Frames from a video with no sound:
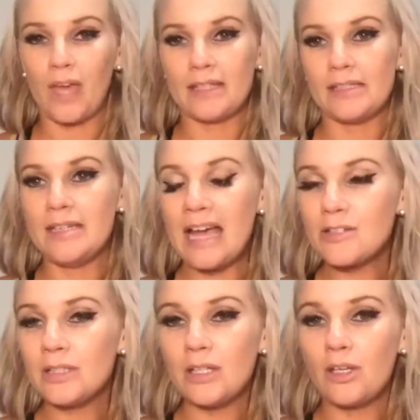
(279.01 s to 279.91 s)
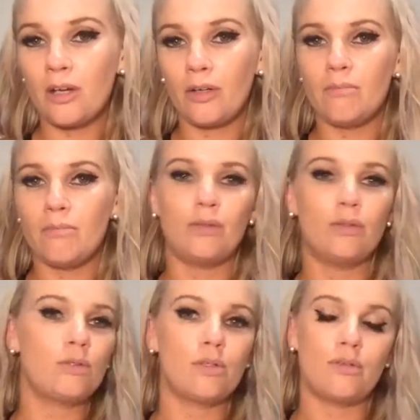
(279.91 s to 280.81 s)
and it's a naturally occurring
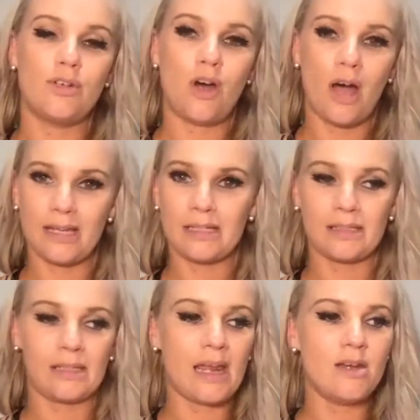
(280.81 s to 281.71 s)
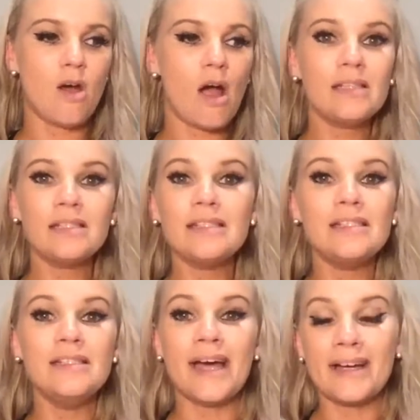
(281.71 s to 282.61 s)
mineral called niacin, and niacin's a
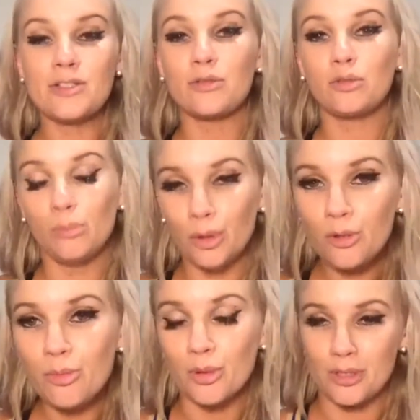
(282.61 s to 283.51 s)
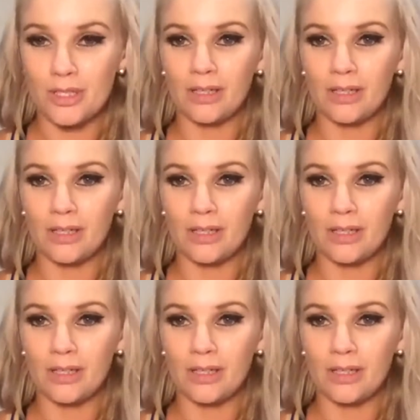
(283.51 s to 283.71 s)
natural mood booster.